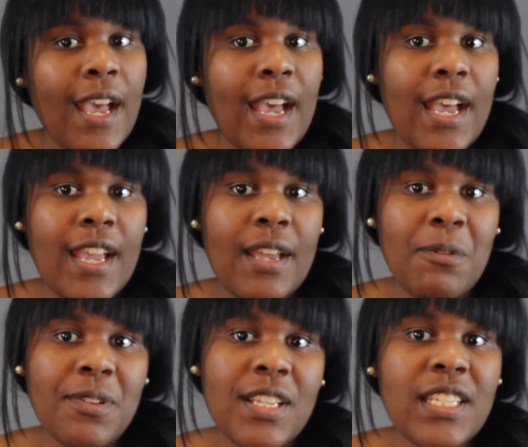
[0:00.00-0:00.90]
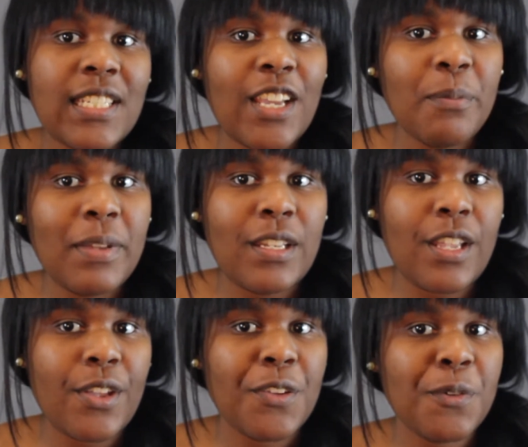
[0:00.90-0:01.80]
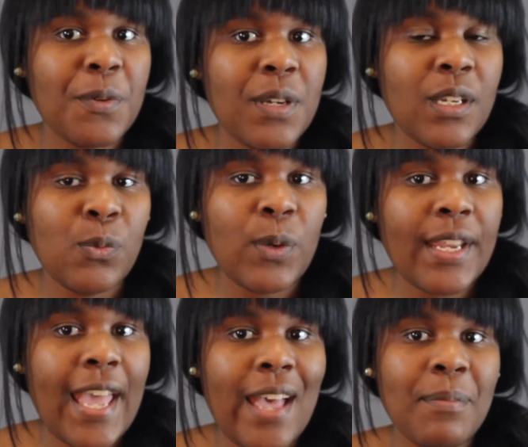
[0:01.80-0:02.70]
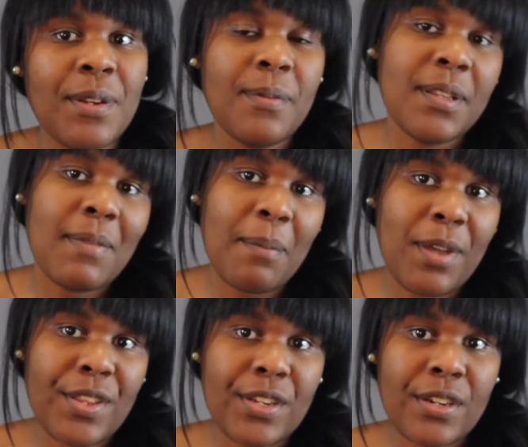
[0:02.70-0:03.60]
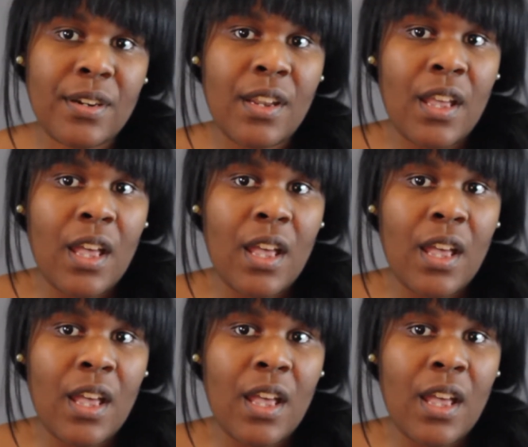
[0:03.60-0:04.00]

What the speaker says: I will link down below what happened with my mother.